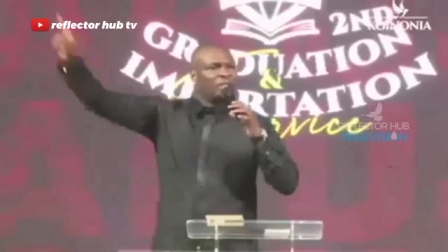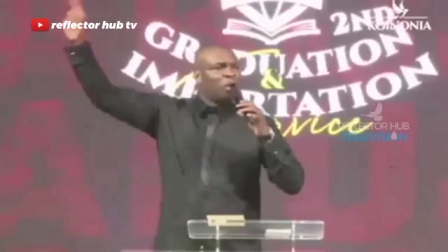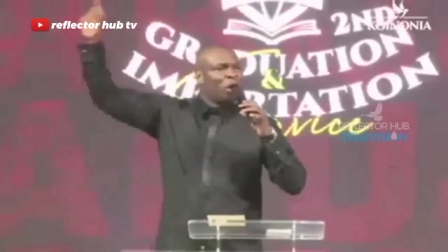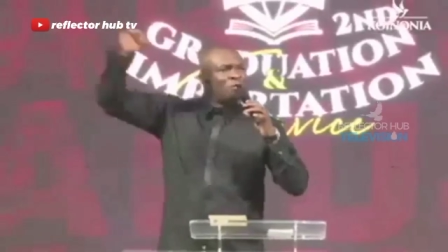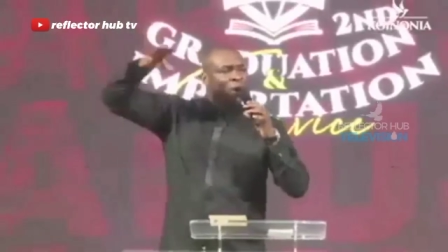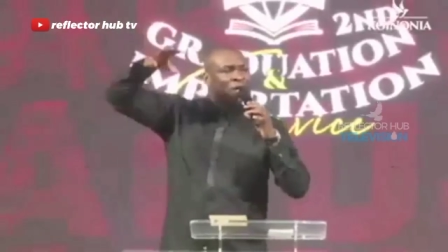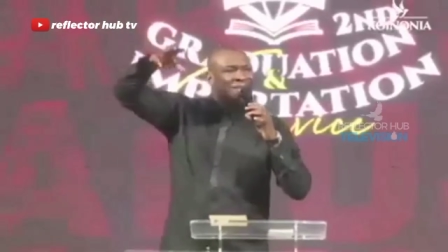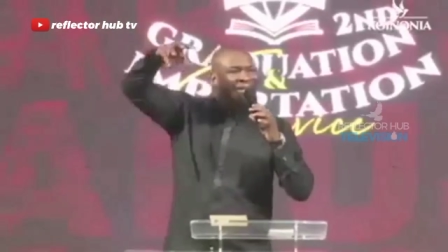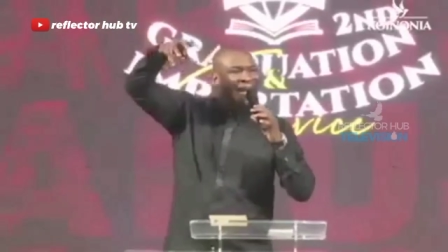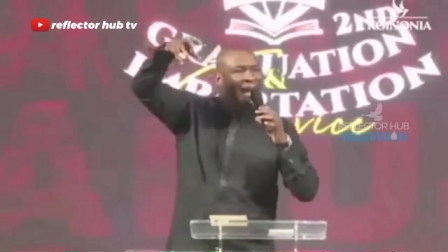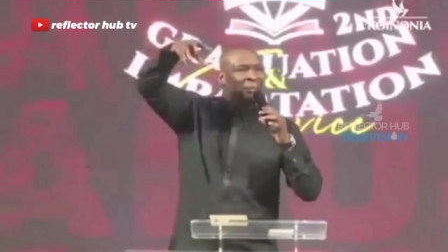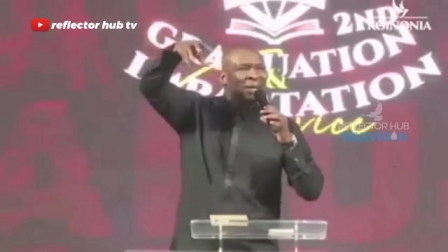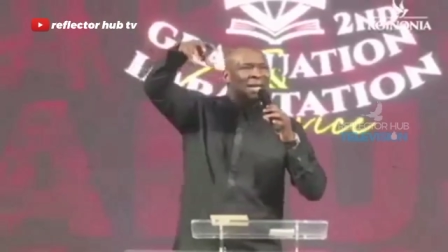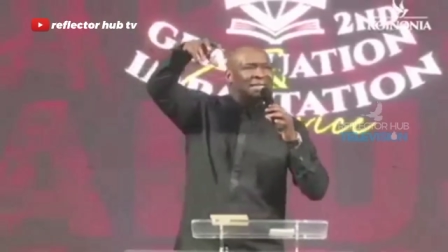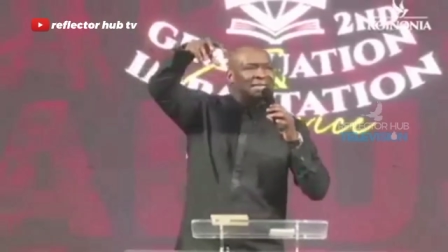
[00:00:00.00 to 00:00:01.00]
of
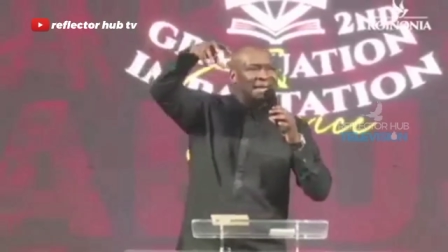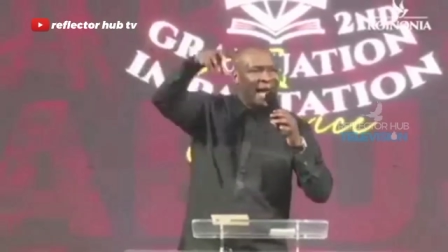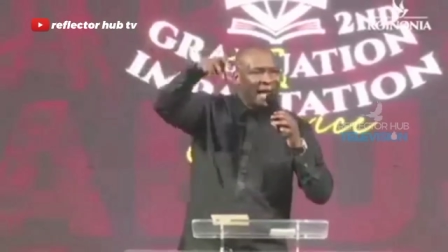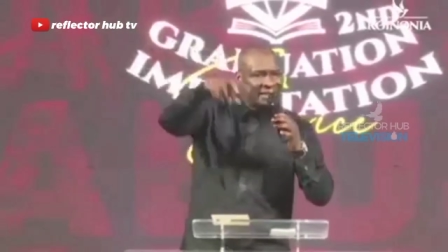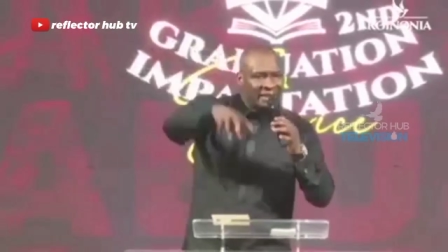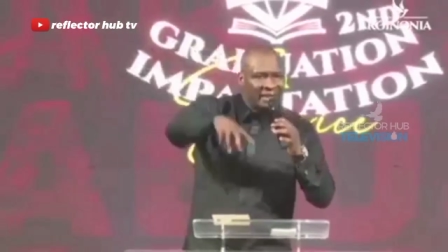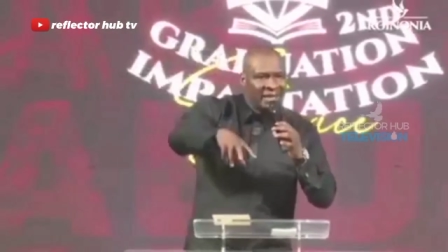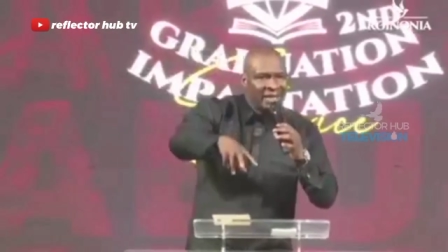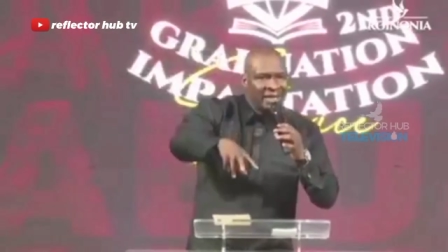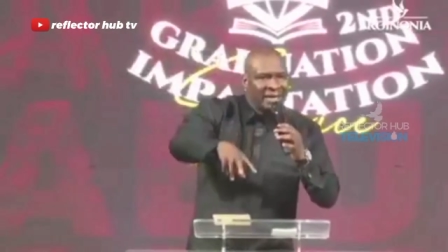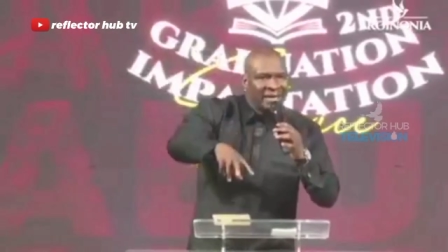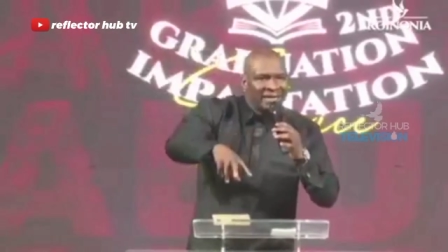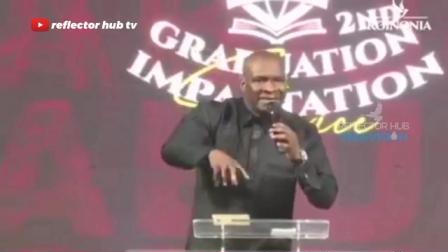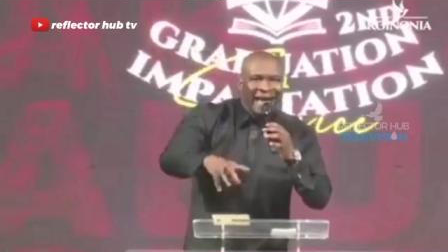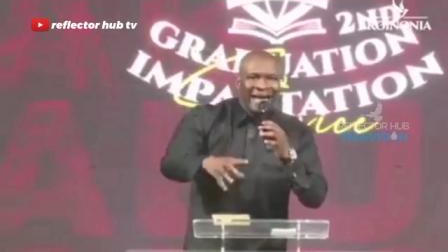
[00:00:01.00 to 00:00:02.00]
untimely death
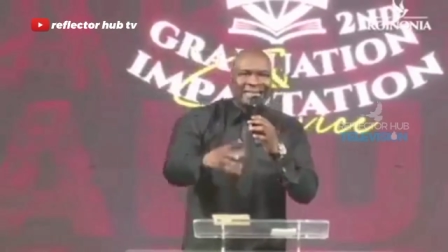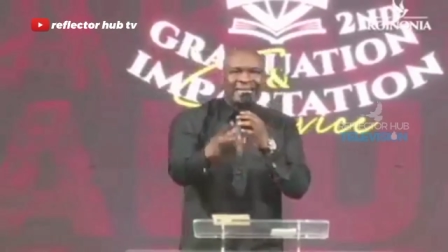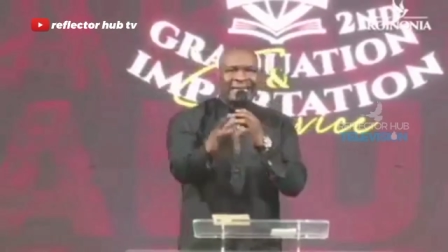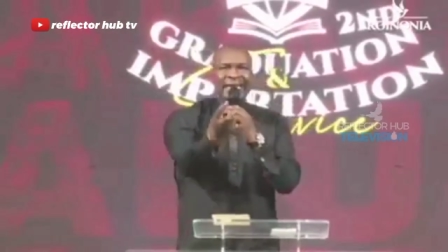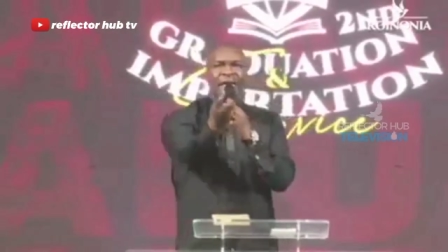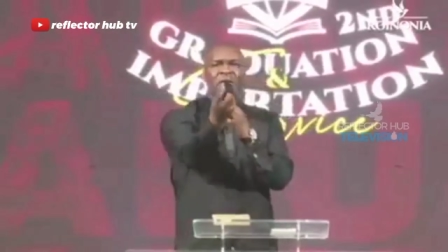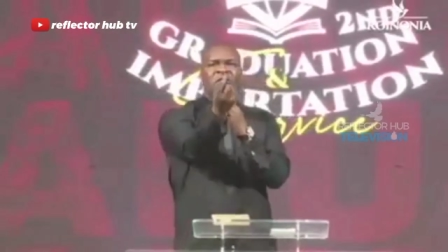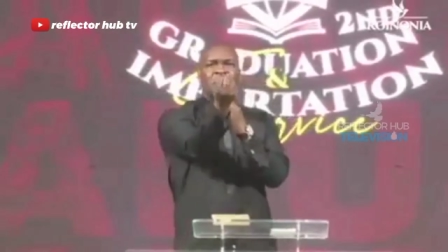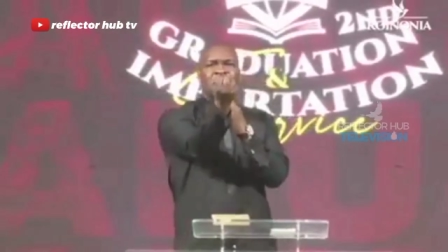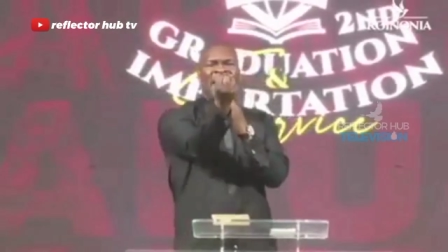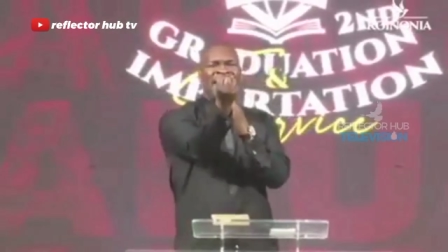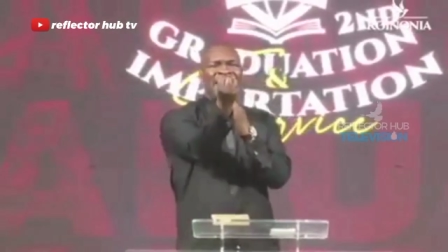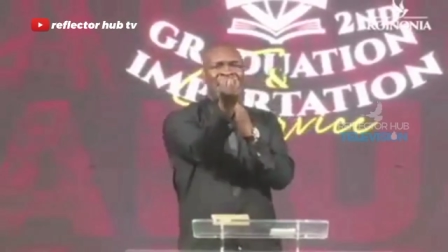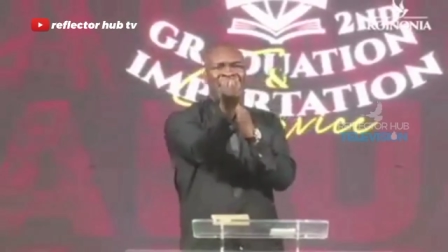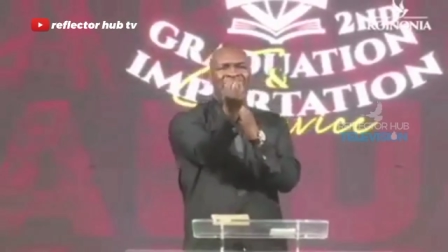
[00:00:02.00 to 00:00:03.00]
that kills
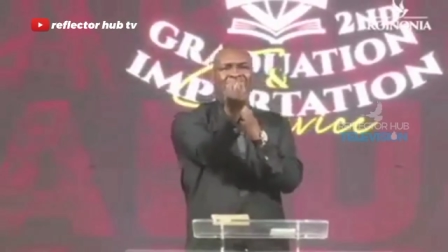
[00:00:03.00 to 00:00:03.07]
men at the